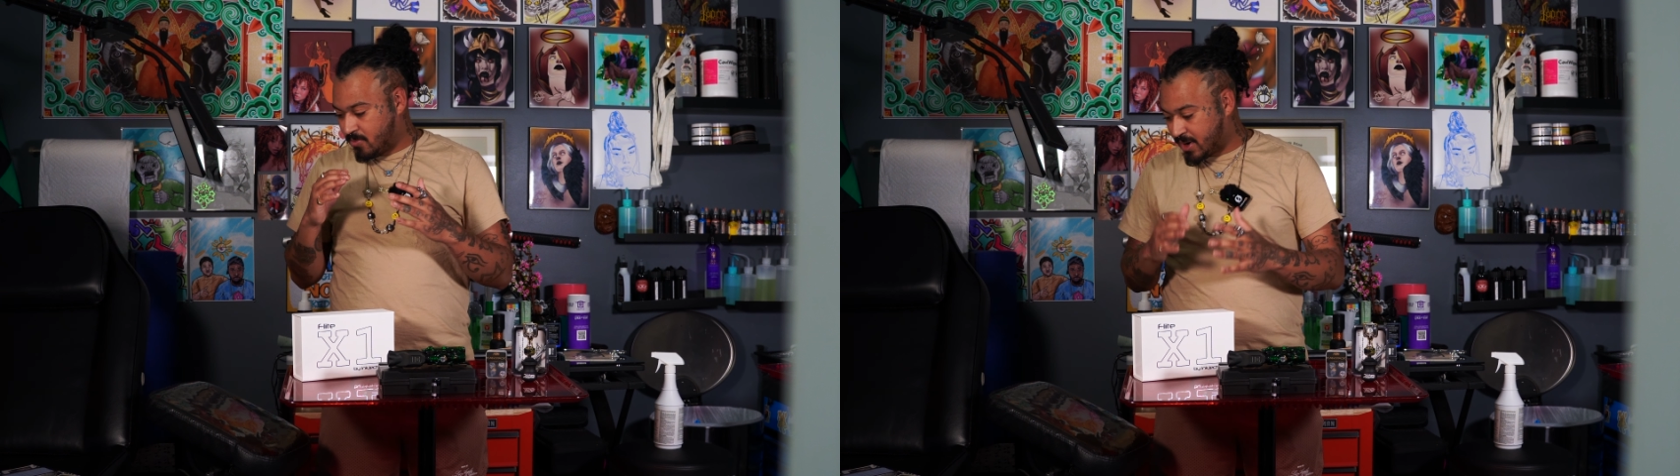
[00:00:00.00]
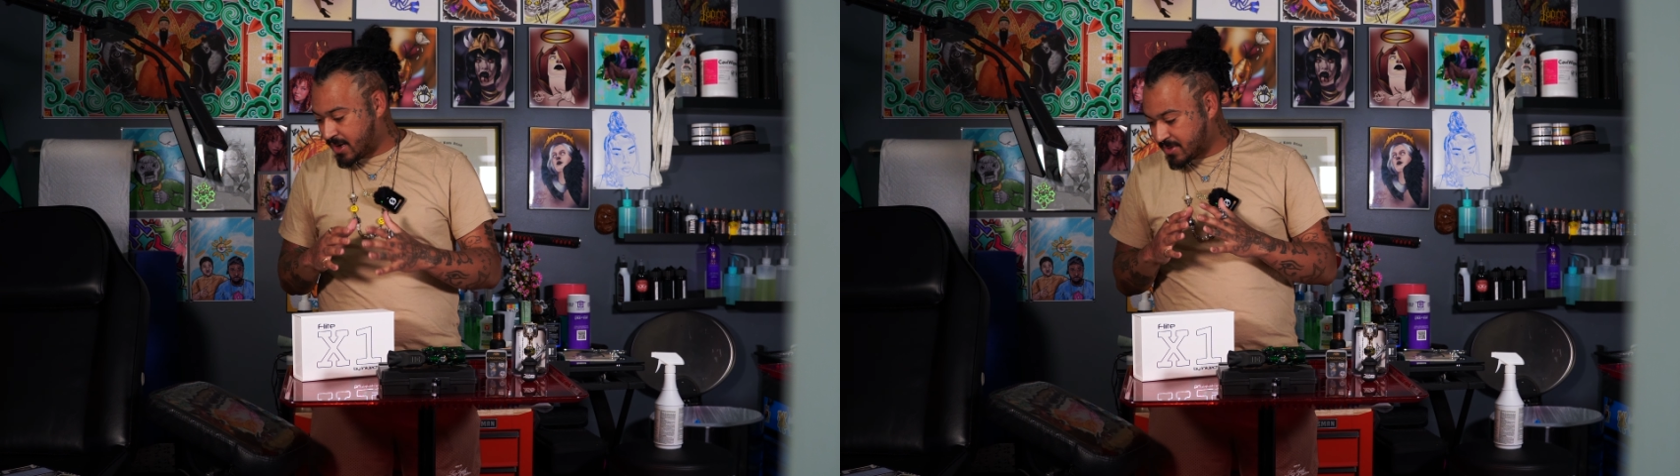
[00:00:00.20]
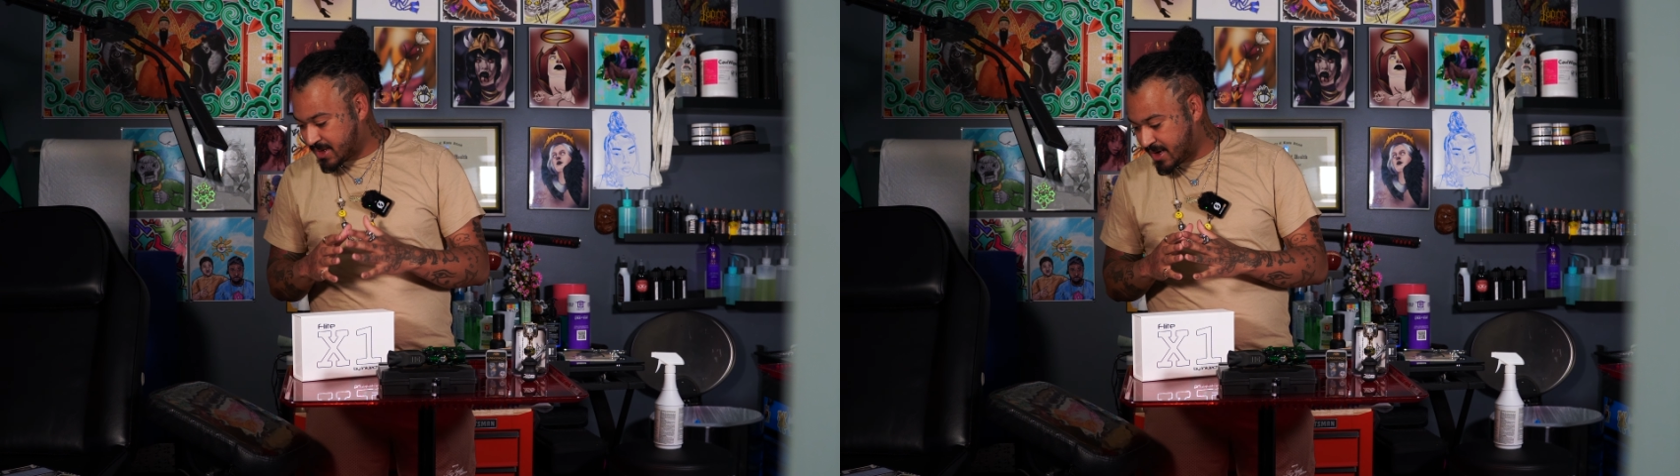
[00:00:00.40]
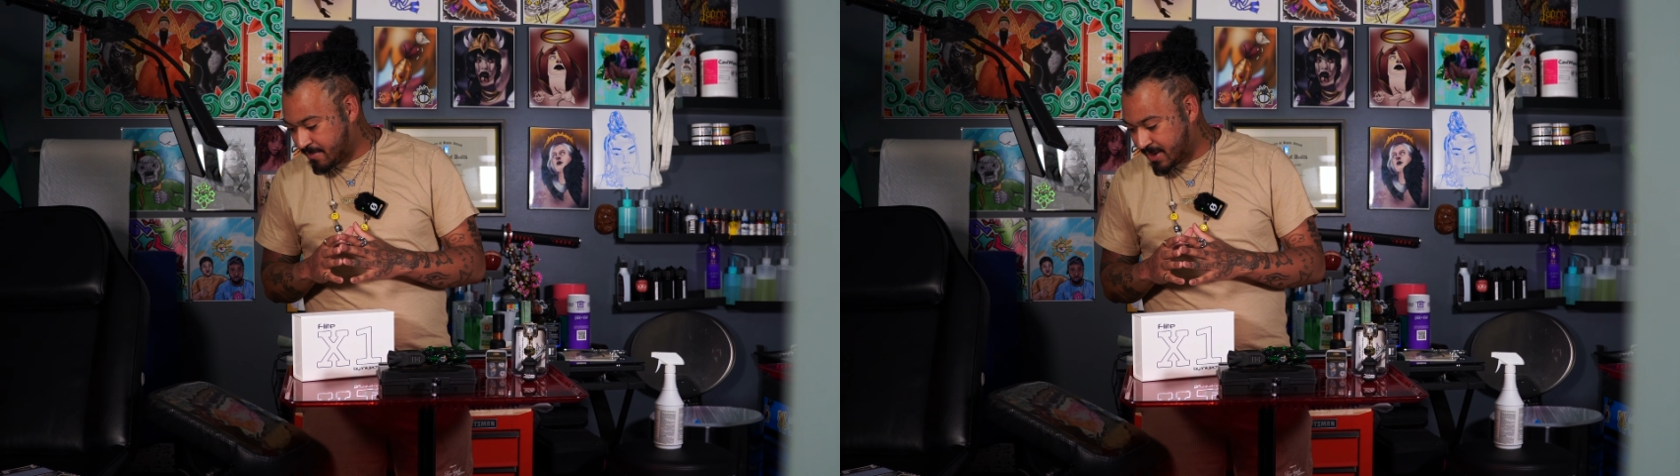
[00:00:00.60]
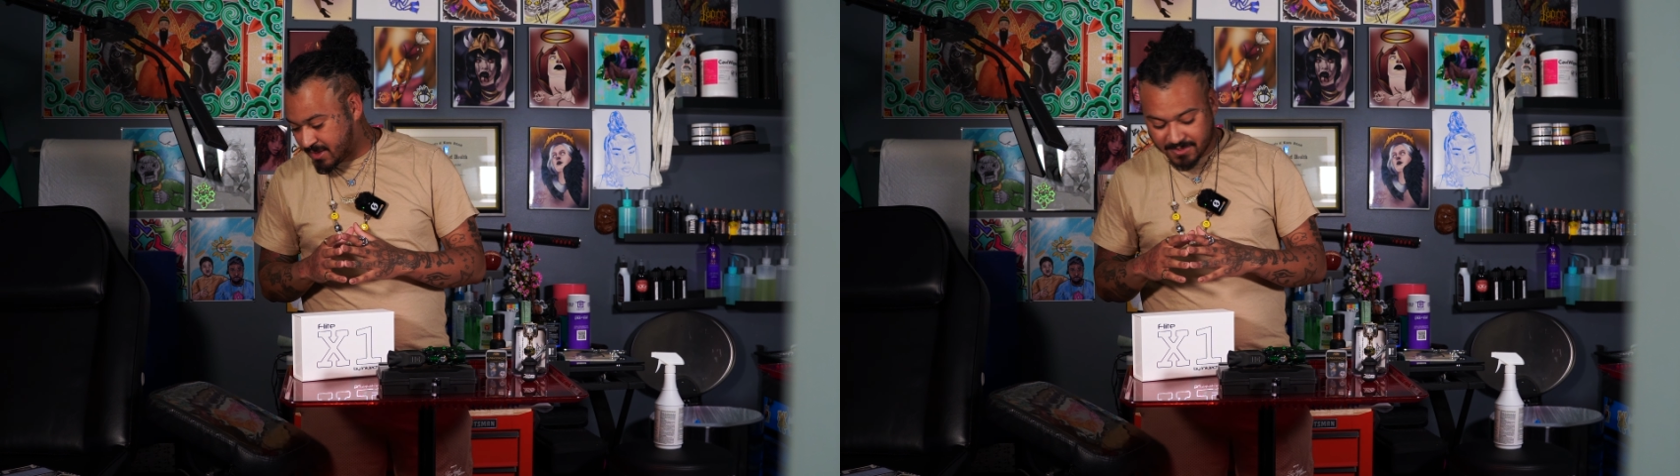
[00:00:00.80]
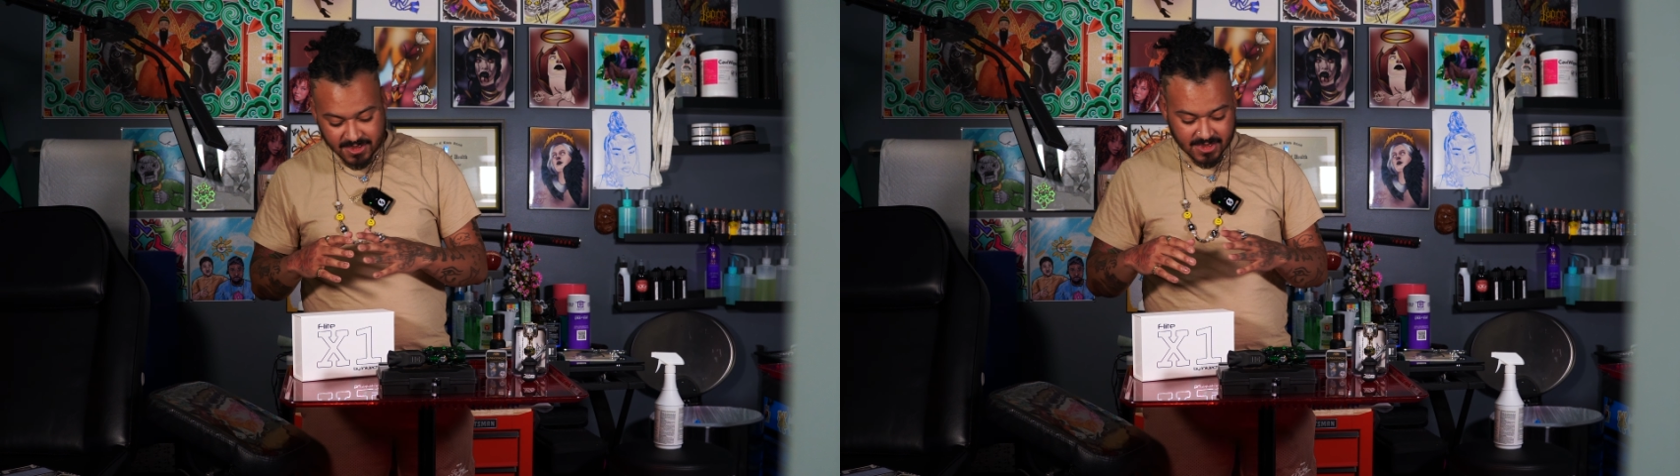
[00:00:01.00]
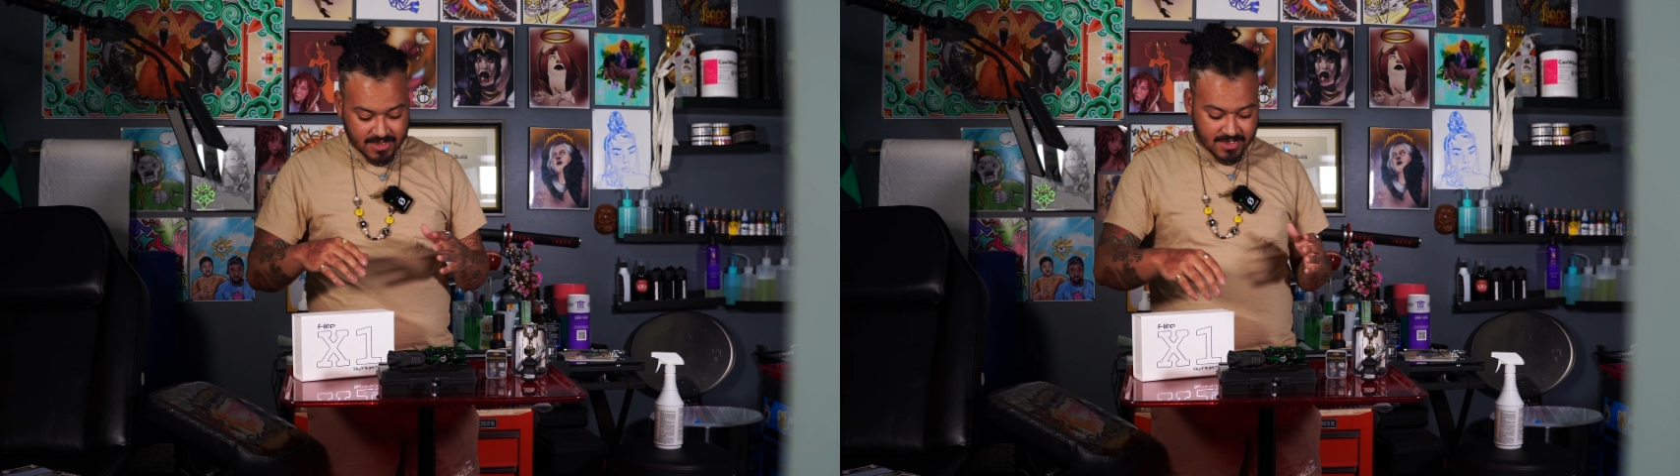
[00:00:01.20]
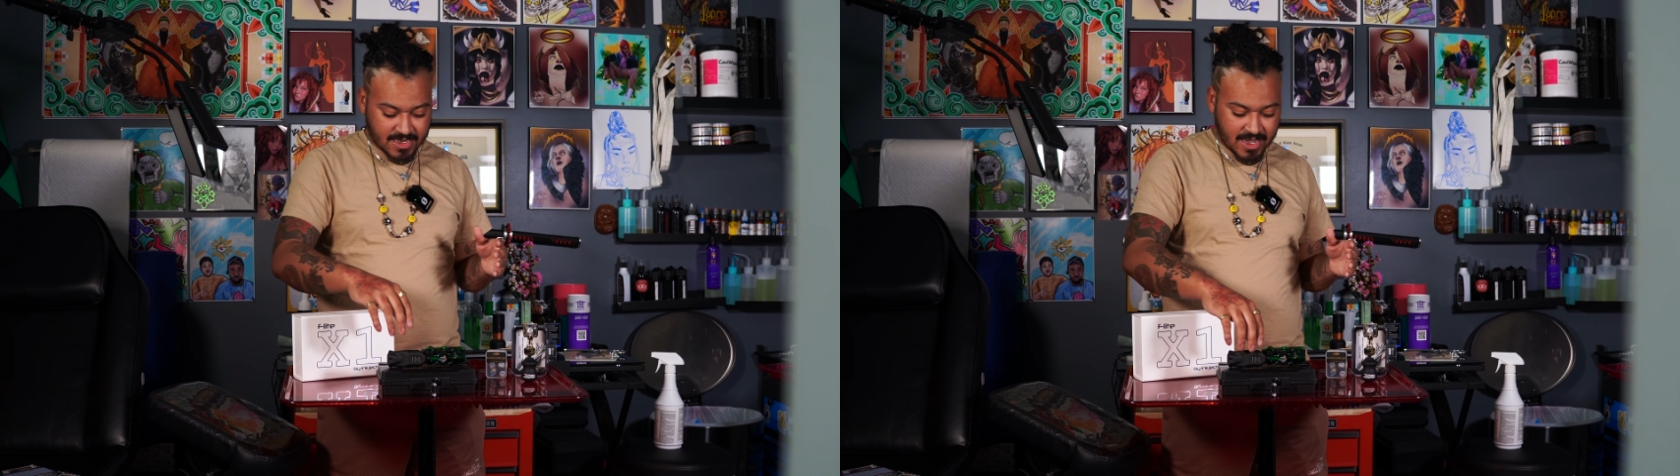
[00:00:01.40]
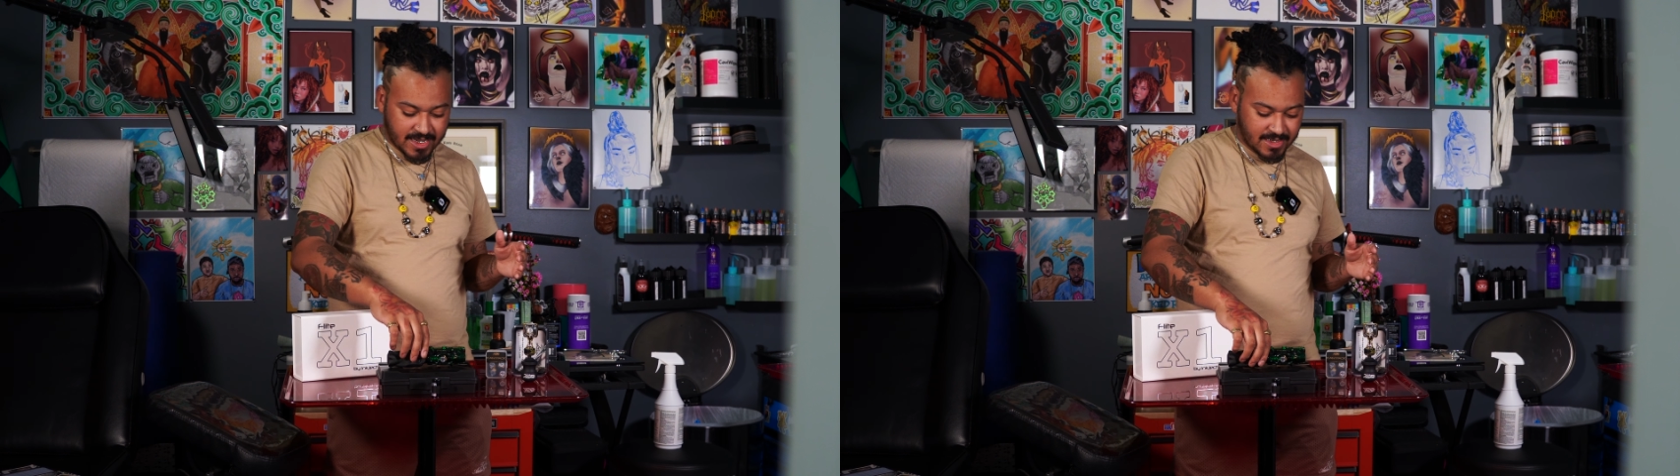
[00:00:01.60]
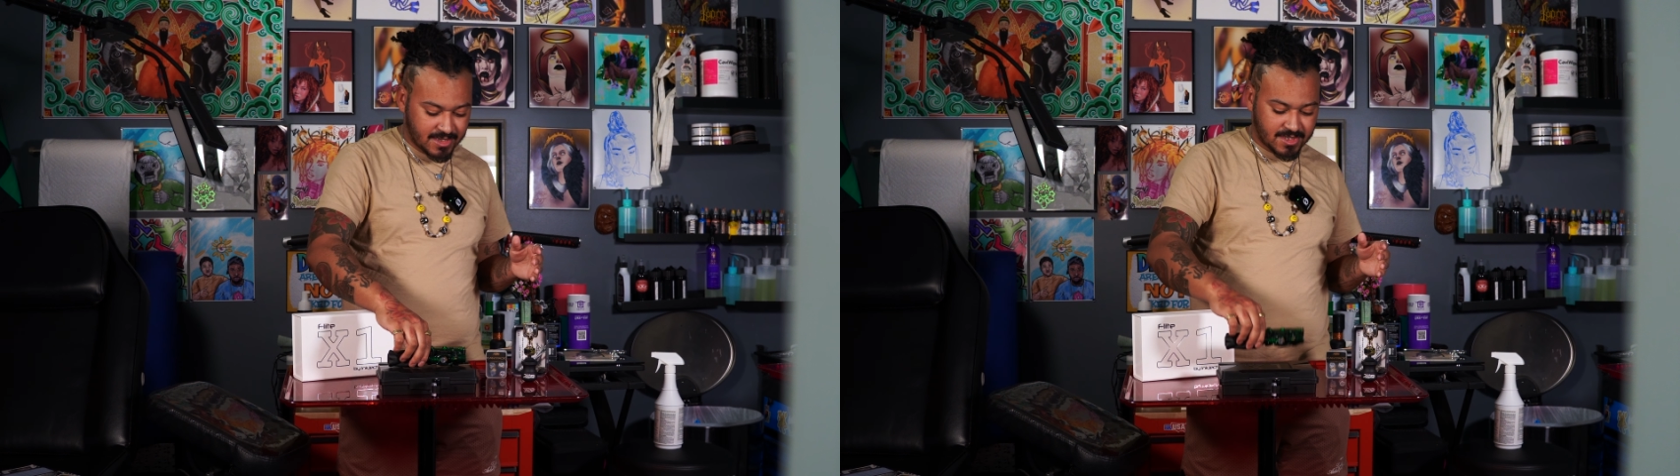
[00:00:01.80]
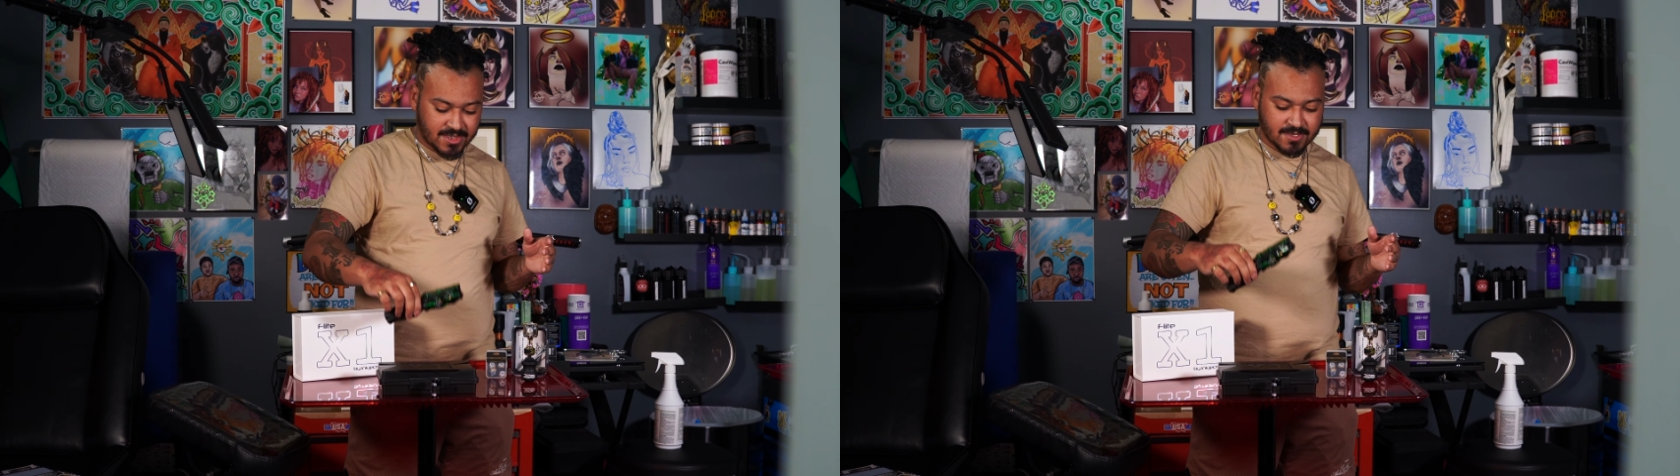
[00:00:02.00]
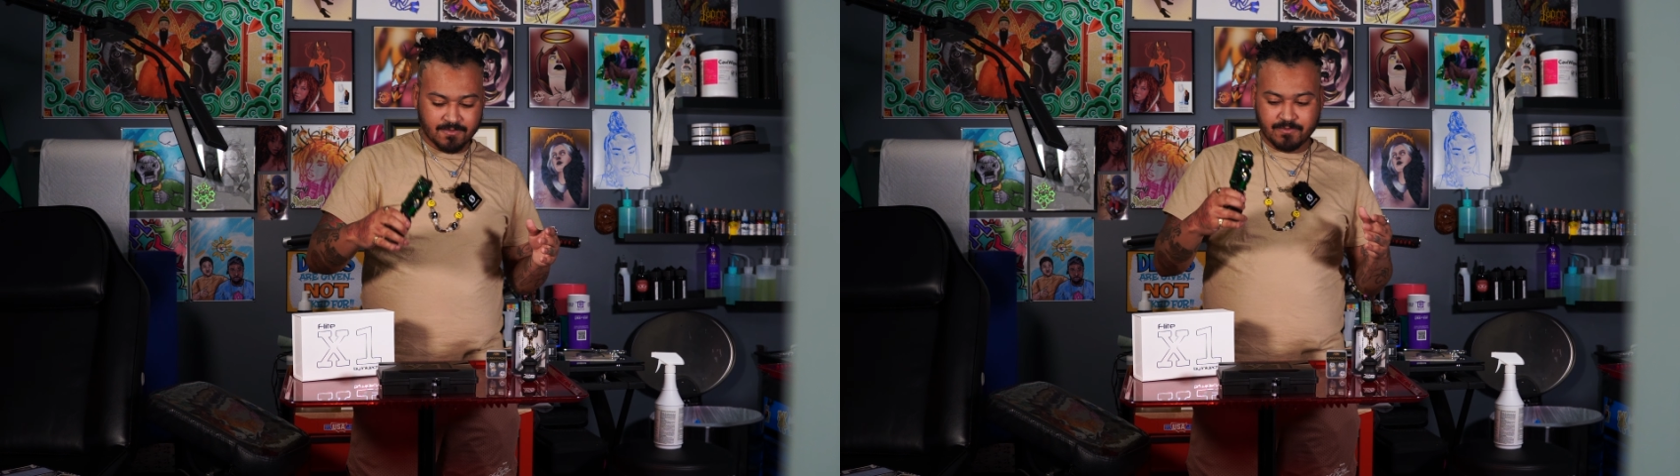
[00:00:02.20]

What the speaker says: What I'll say about the machine is that it's